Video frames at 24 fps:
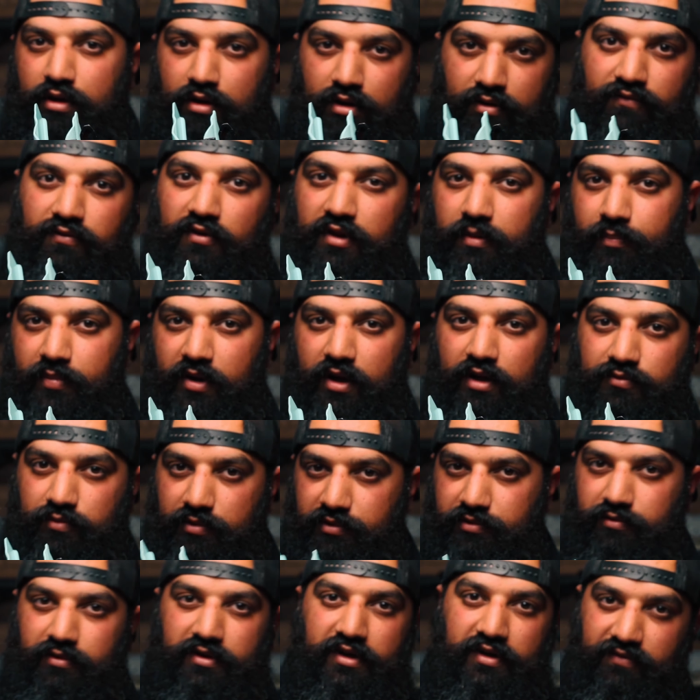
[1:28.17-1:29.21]
For the belt, we'll
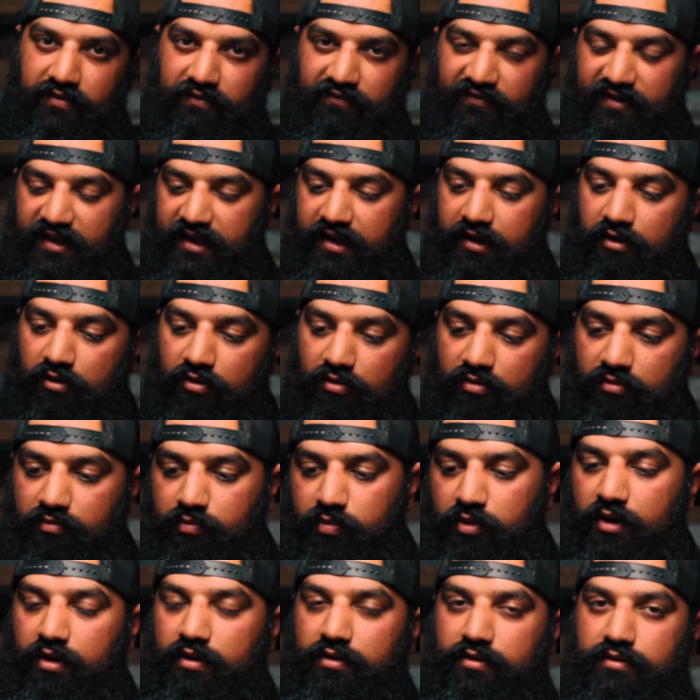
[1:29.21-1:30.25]
do a different video,
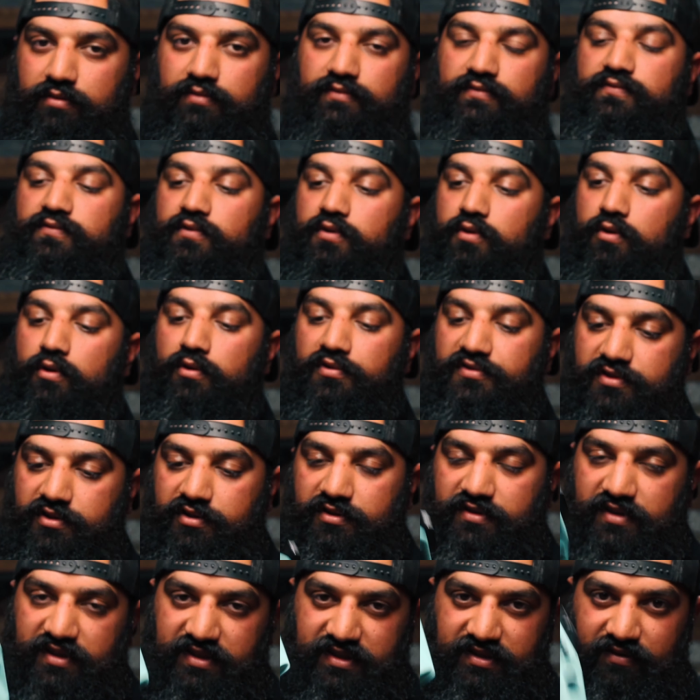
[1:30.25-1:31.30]
but for holster,
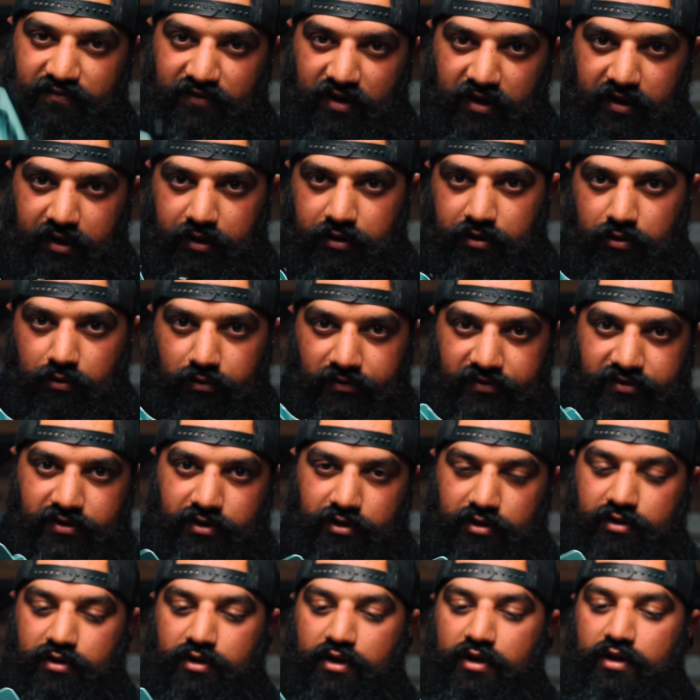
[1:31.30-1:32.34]
this is a very good
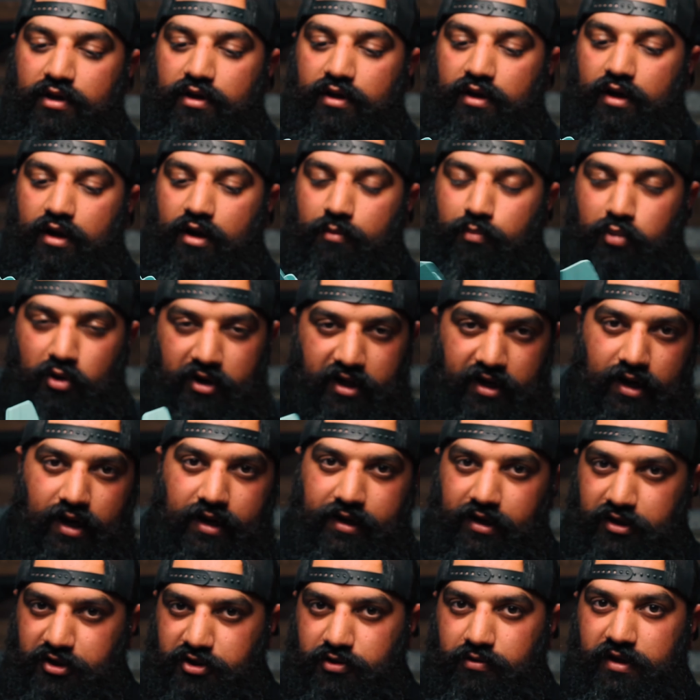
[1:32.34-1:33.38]
holster. I'll put it
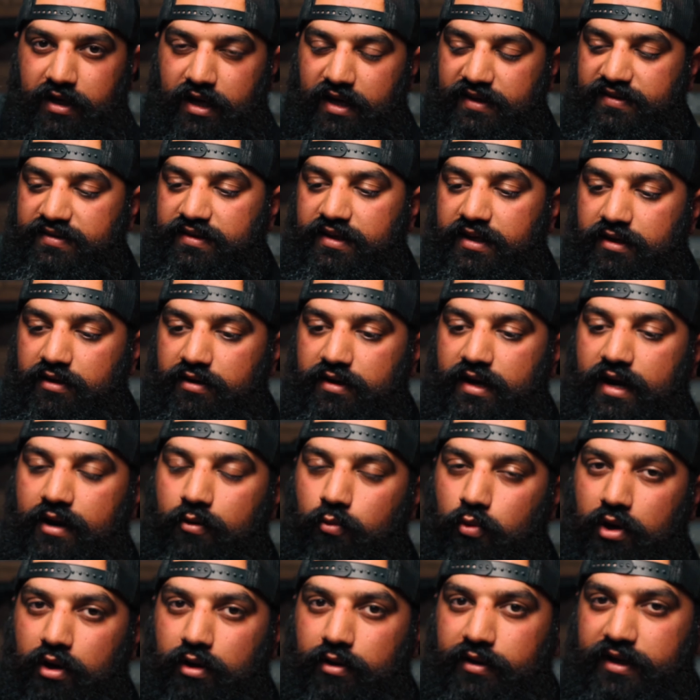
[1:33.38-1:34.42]
on, I'll show you guys later how
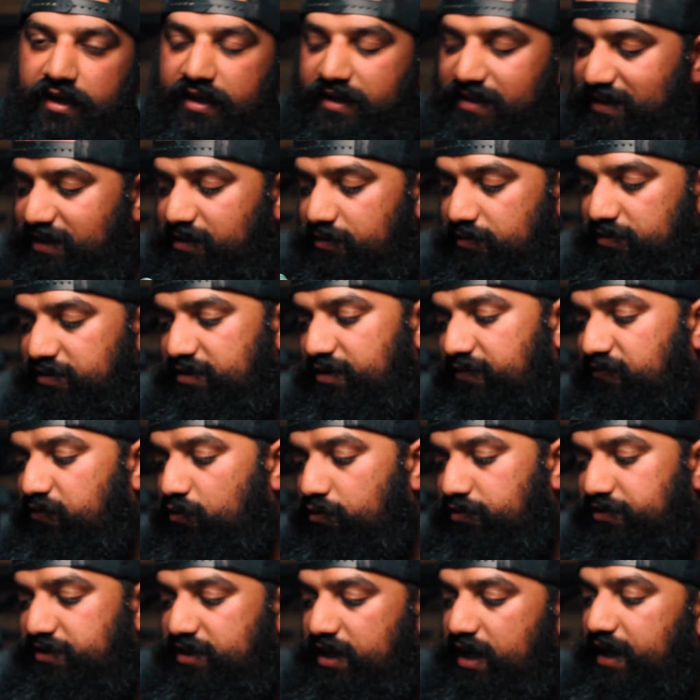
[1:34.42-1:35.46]
well it conceals a
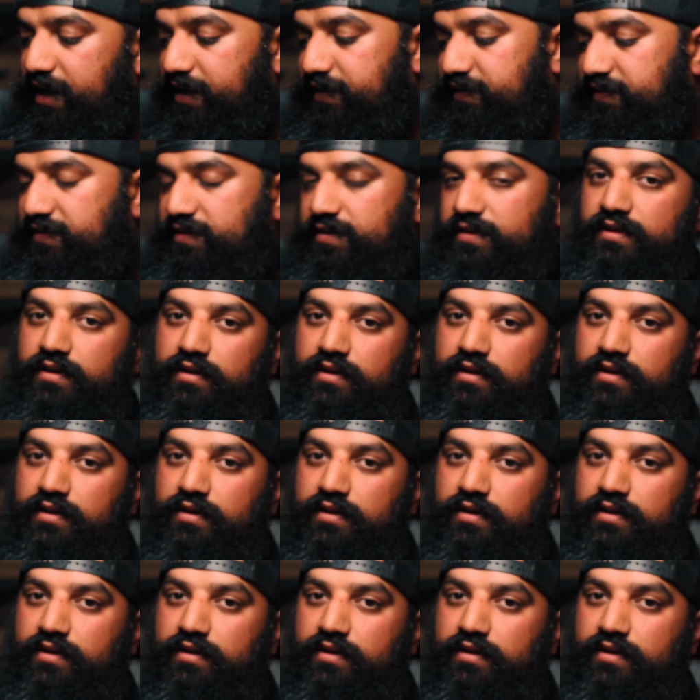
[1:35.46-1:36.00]
full-size